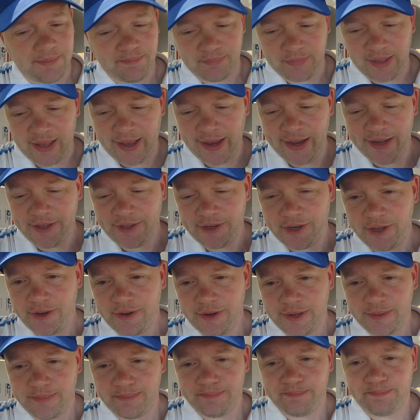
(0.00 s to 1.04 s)
I hate to do
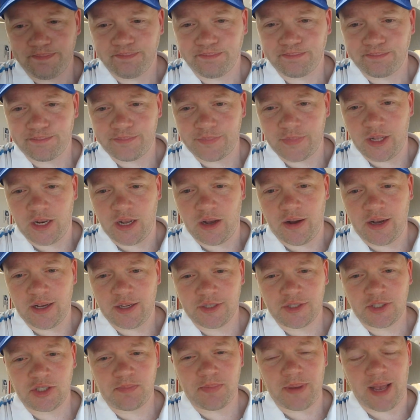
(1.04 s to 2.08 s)
it. You
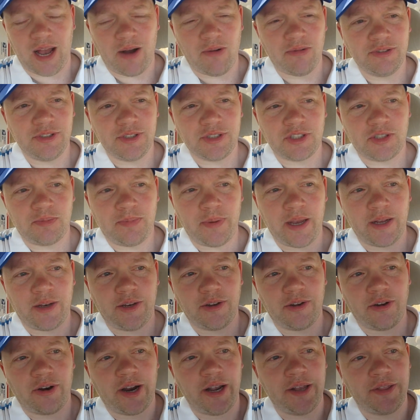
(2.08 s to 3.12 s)
know, I was
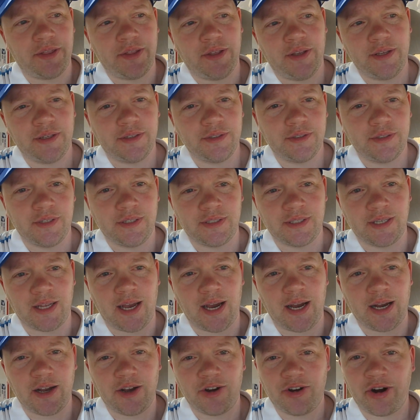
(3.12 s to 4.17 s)
expecting great things. It's
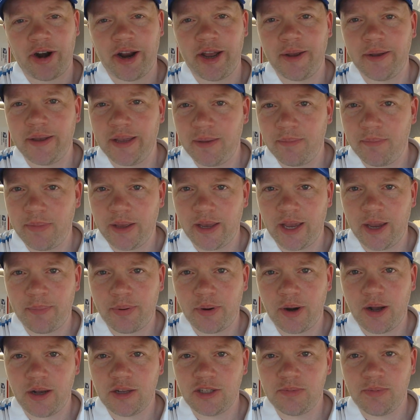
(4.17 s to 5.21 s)
like a great NBA
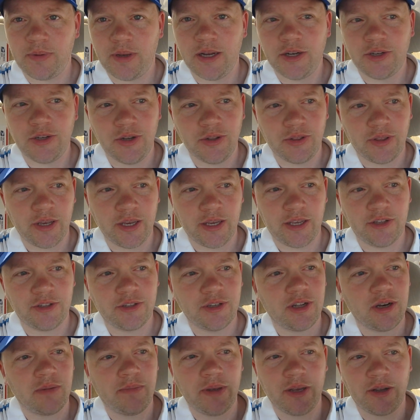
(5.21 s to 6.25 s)
prospect. You think he's
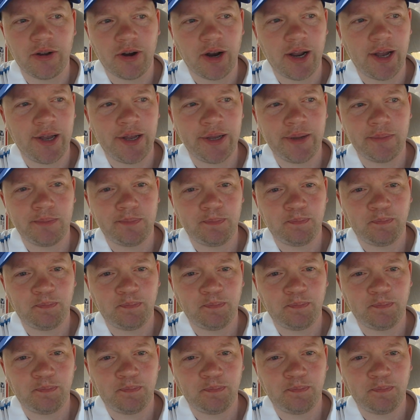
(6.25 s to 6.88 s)
gonna be great.